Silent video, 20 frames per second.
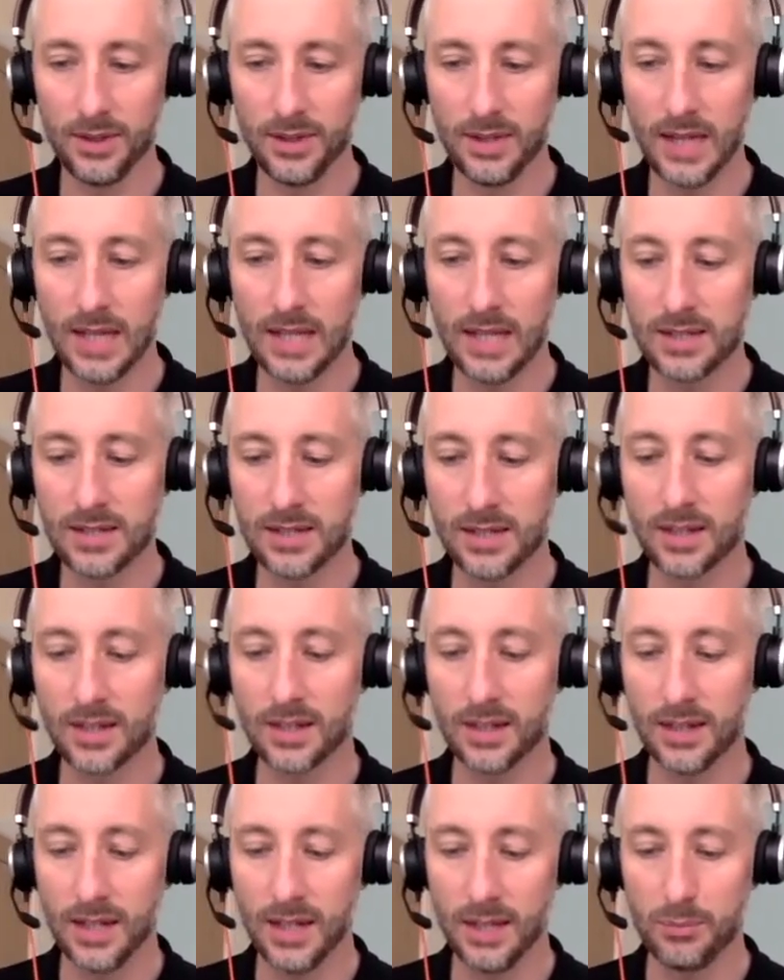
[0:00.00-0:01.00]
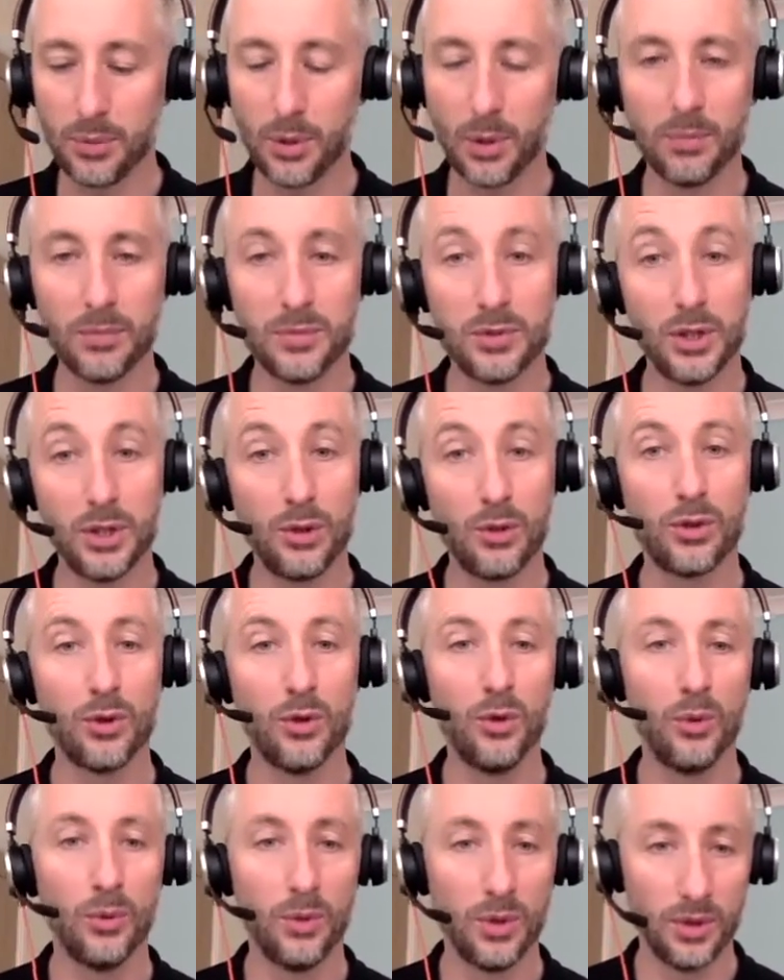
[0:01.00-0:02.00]
then suddenly problems that you
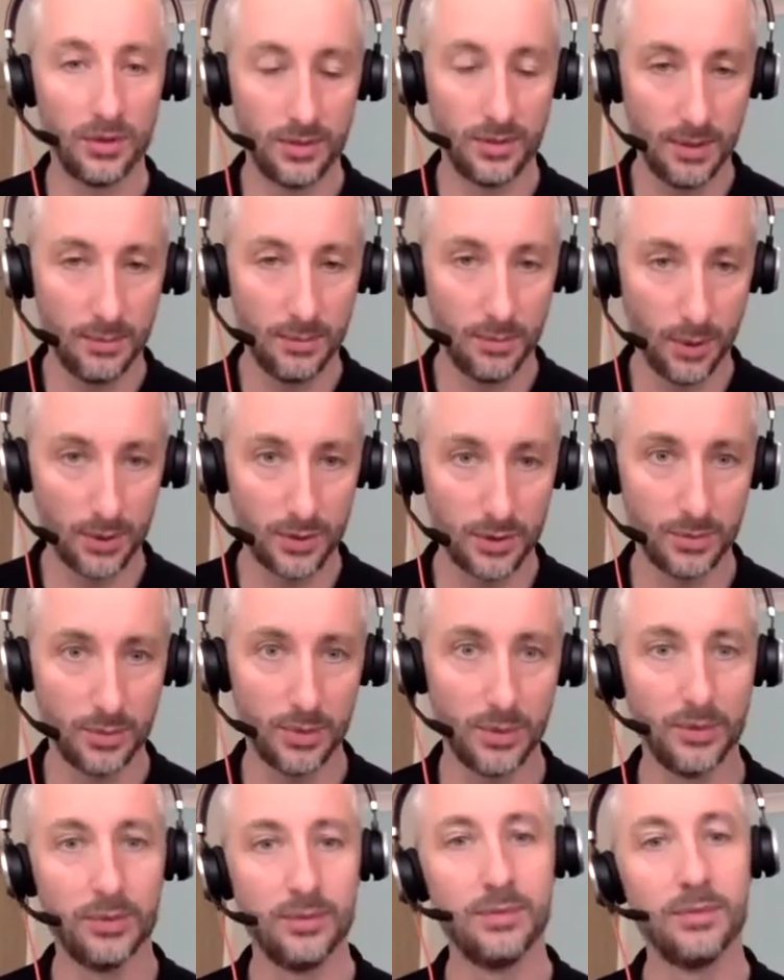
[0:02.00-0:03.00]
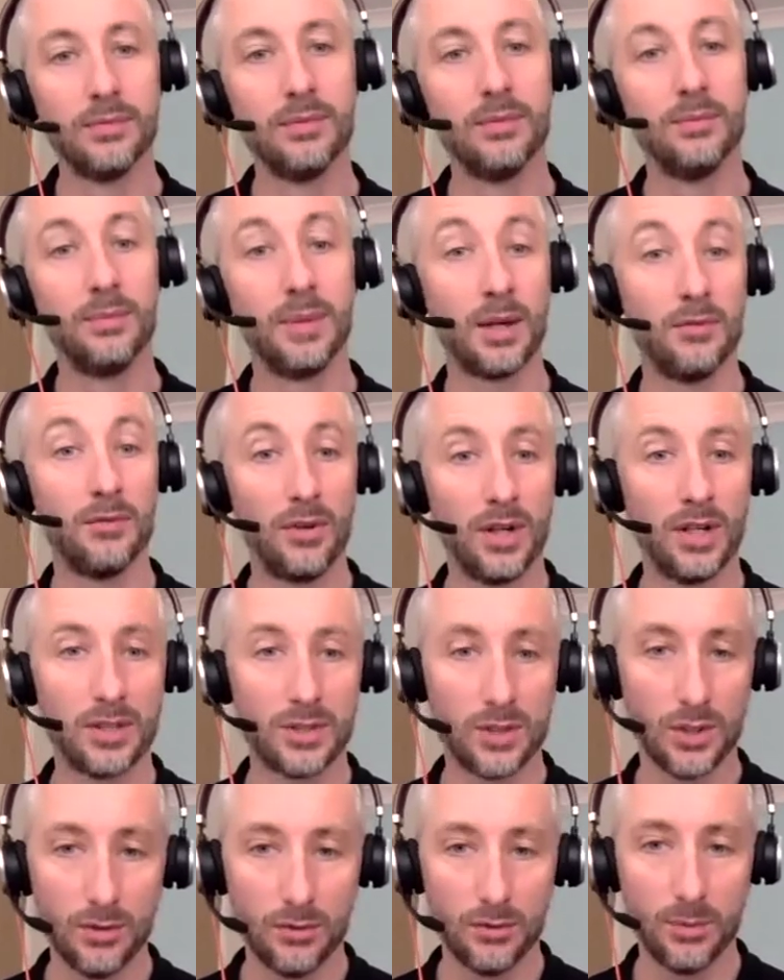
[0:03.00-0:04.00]
thought were impossible become very
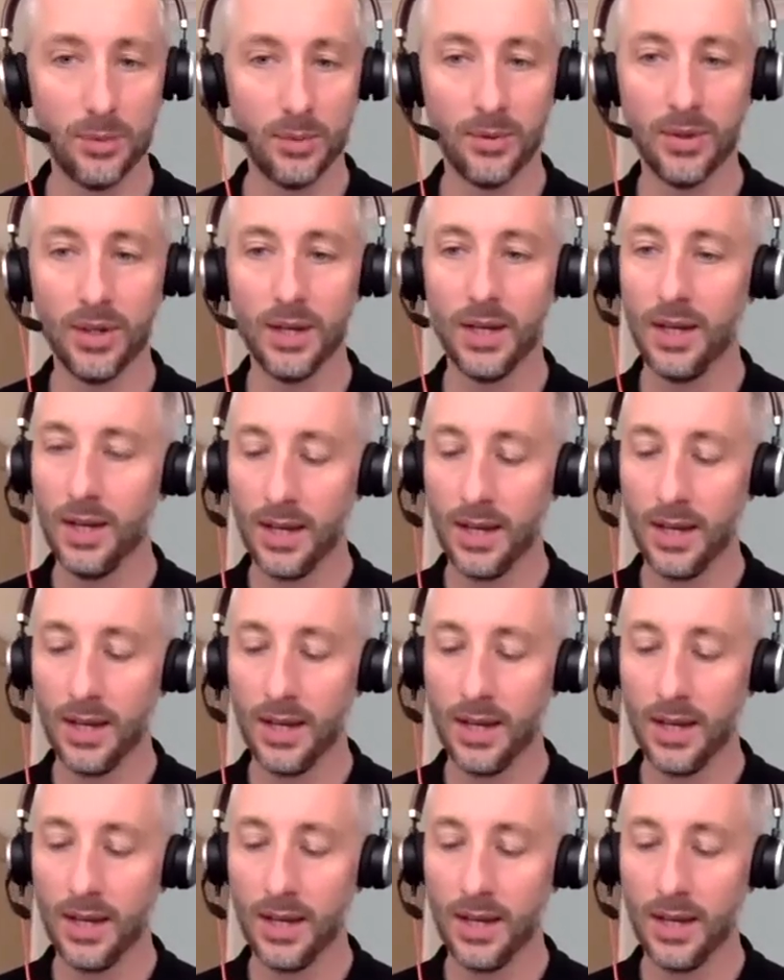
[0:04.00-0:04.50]
solvable.